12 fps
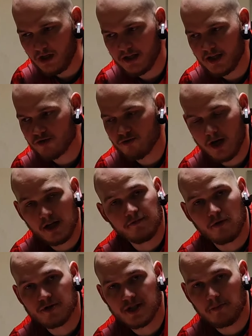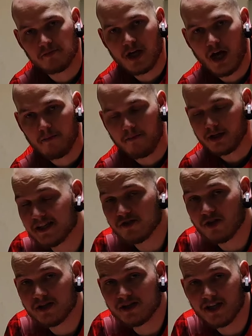it is great for some time, but as
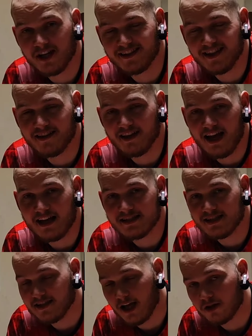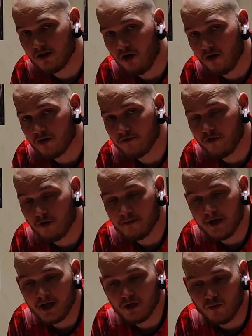you can see, it didn't last that long. For
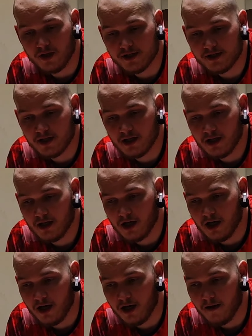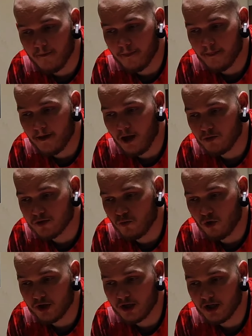me, it was, I was
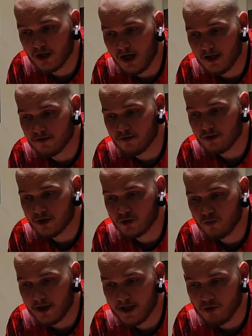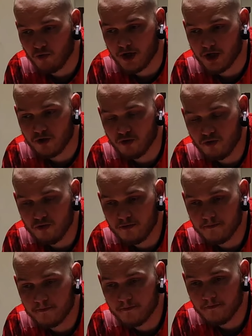working a lot on
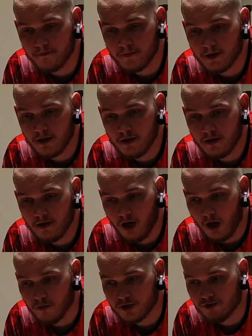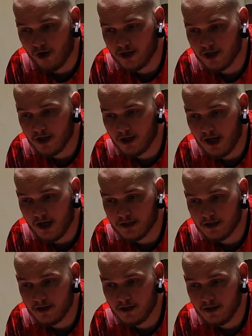2022. I was training a
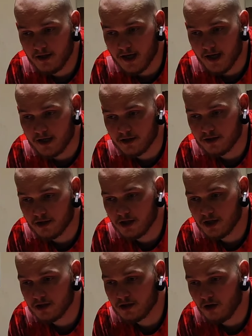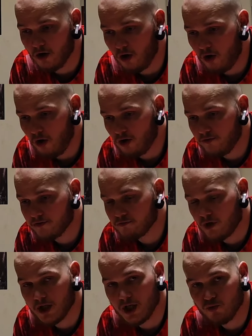lot, and all of
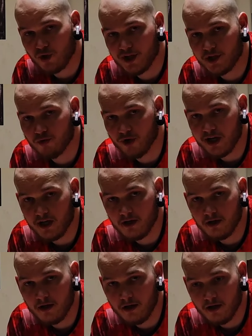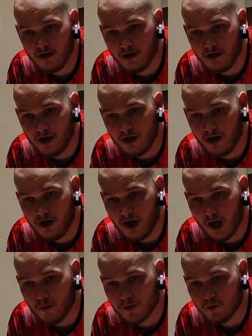2023,
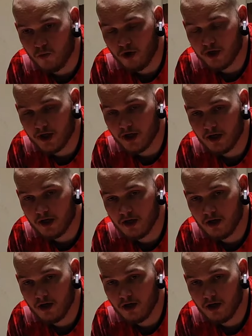I was working